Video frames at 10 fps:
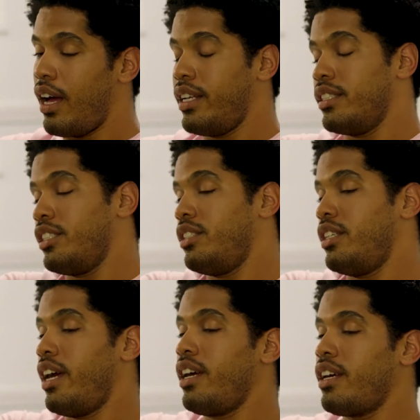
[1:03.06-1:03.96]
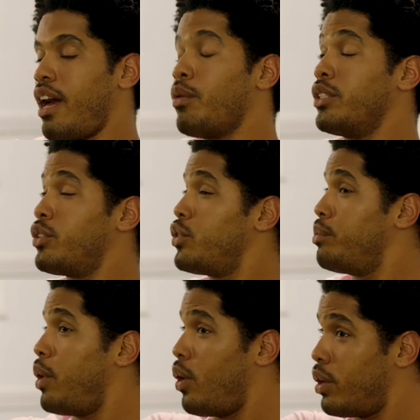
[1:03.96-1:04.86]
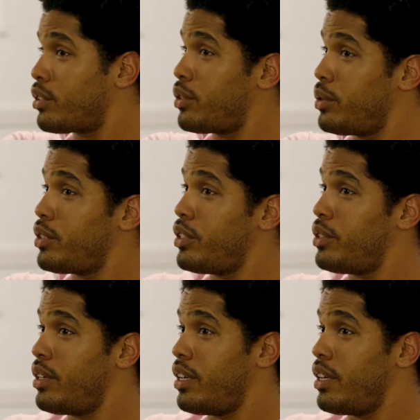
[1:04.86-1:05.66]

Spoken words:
I didn't check. I would assume all schools do.